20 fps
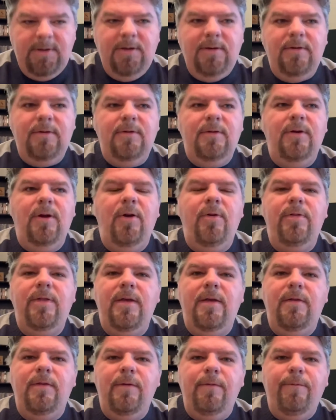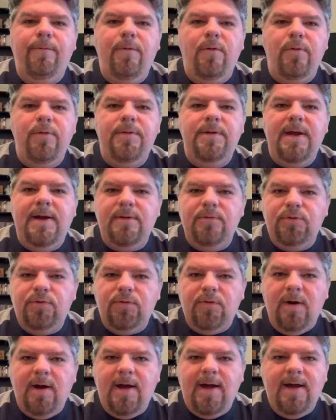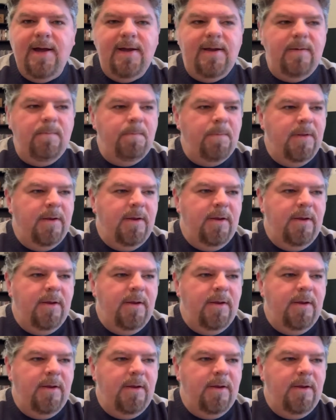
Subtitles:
you know, the fourth down try